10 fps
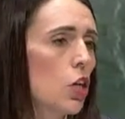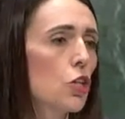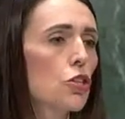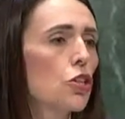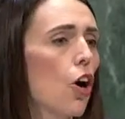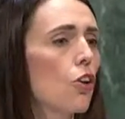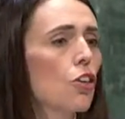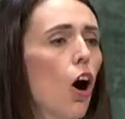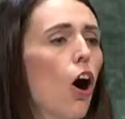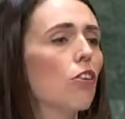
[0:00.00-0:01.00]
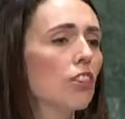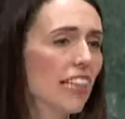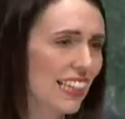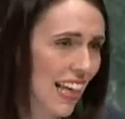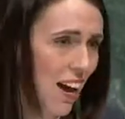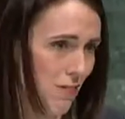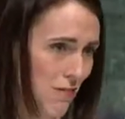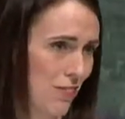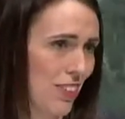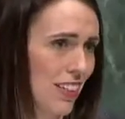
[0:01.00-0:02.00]
who showed only
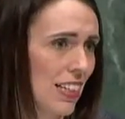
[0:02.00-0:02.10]
love.